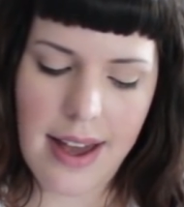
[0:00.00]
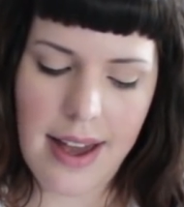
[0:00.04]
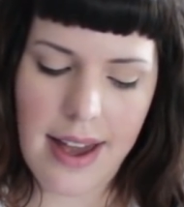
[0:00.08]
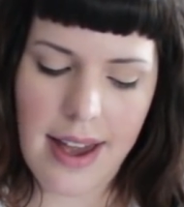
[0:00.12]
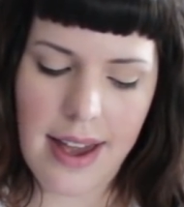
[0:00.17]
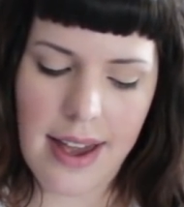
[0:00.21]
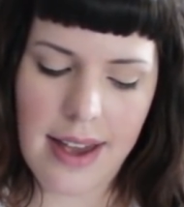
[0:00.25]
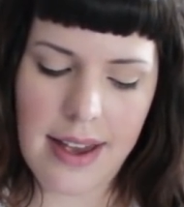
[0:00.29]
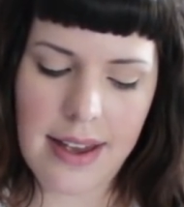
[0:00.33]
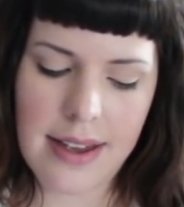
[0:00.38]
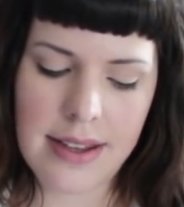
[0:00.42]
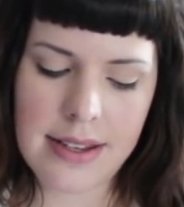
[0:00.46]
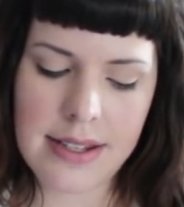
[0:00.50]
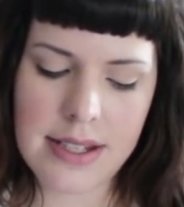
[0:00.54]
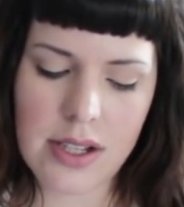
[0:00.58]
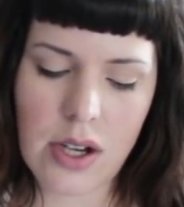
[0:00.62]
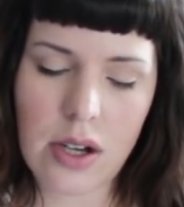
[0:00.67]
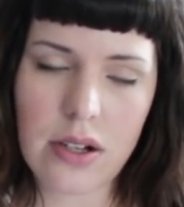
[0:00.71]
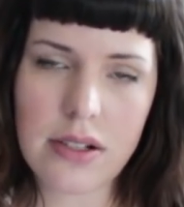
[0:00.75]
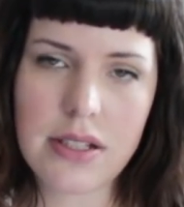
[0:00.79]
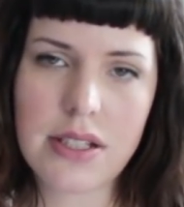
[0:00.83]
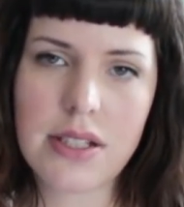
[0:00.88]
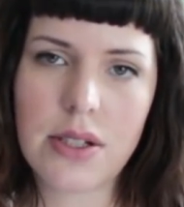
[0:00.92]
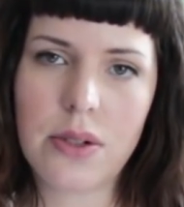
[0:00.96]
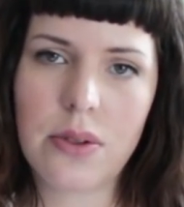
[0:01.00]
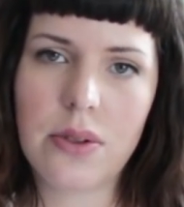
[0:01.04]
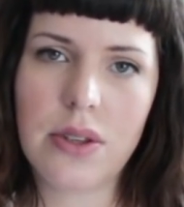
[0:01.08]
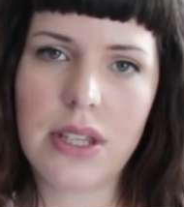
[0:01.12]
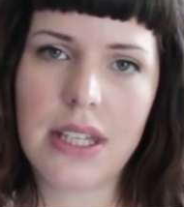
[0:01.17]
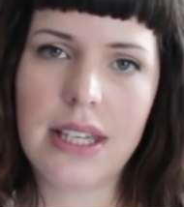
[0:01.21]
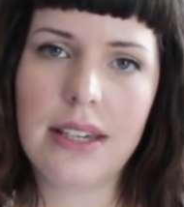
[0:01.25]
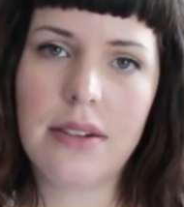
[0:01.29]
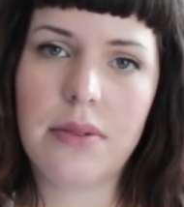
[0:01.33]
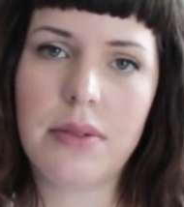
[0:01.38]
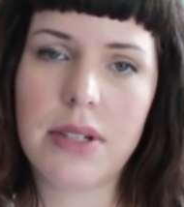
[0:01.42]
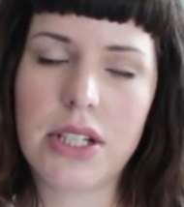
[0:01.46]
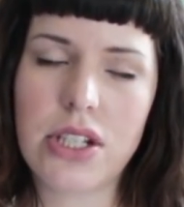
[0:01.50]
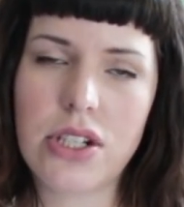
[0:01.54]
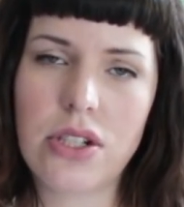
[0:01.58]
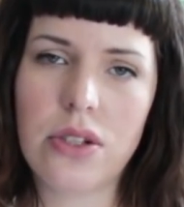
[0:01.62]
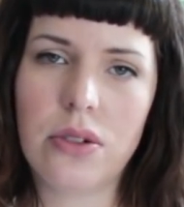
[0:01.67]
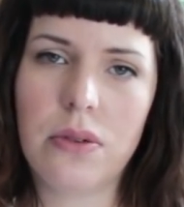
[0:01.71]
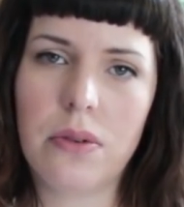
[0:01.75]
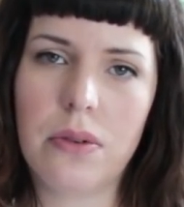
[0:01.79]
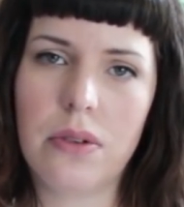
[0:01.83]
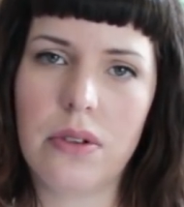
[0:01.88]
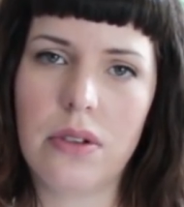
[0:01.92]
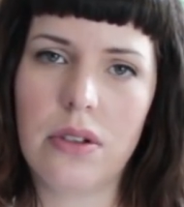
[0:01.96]
and also the
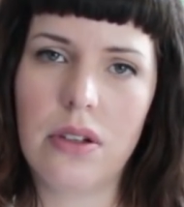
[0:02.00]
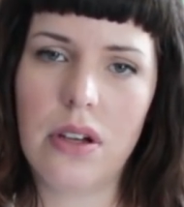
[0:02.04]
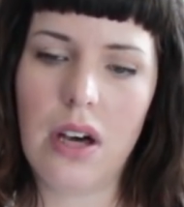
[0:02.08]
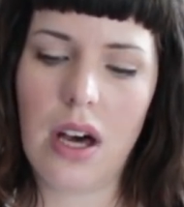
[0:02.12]
original